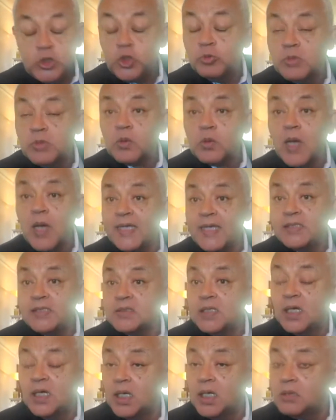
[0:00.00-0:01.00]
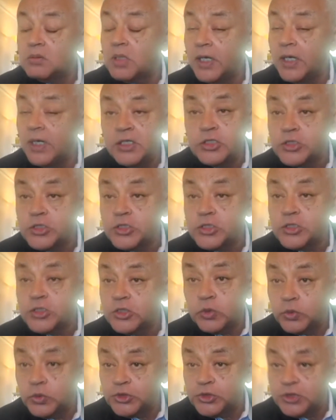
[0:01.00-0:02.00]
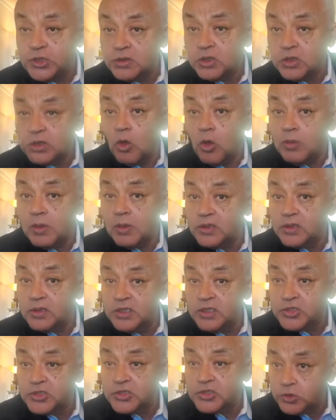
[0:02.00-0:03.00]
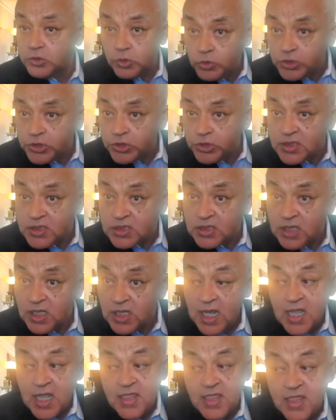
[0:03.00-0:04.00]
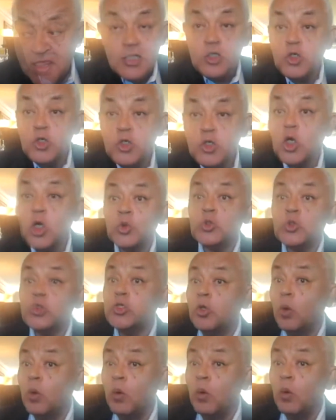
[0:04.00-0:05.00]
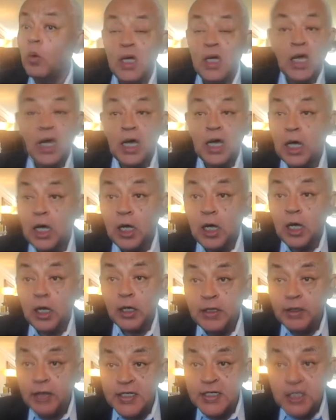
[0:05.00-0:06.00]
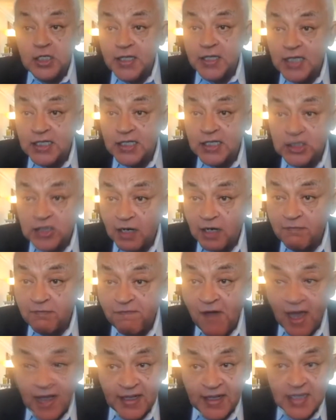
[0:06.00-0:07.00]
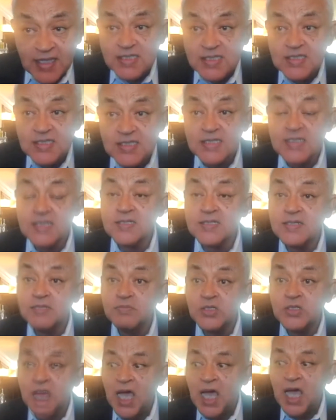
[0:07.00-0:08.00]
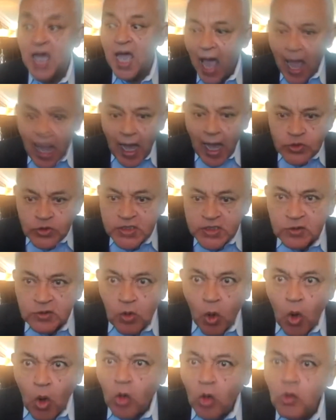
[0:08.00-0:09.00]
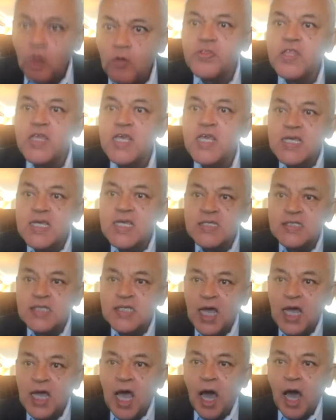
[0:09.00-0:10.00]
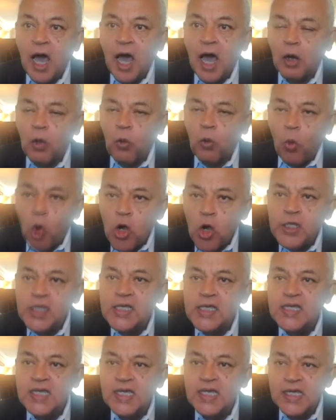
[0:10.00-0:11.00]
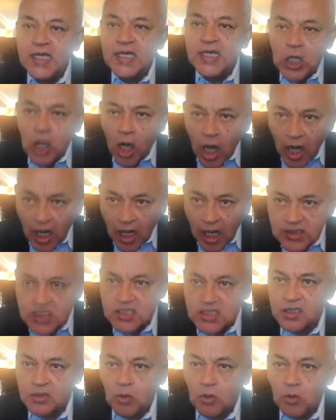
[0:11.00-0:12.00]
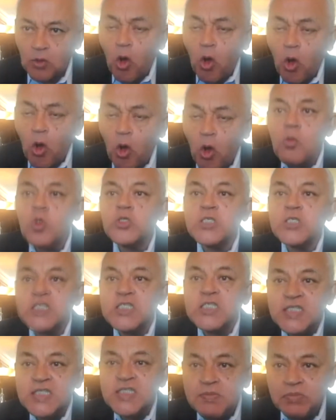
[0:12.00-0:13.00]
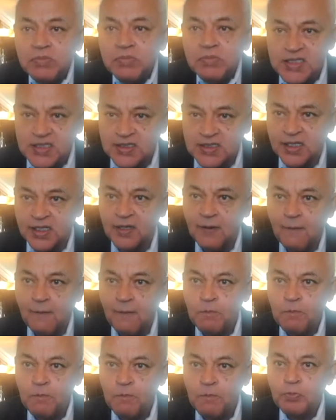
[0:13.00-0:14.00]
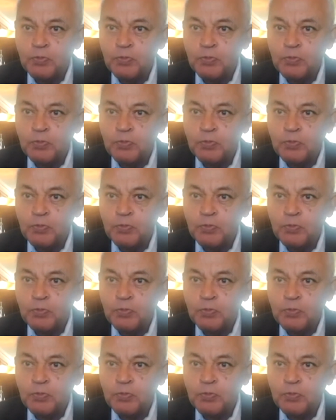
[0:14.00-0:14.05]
human rights global institutions, then you go to international finance systems. How is it all of these are working in concert almost seamlessly?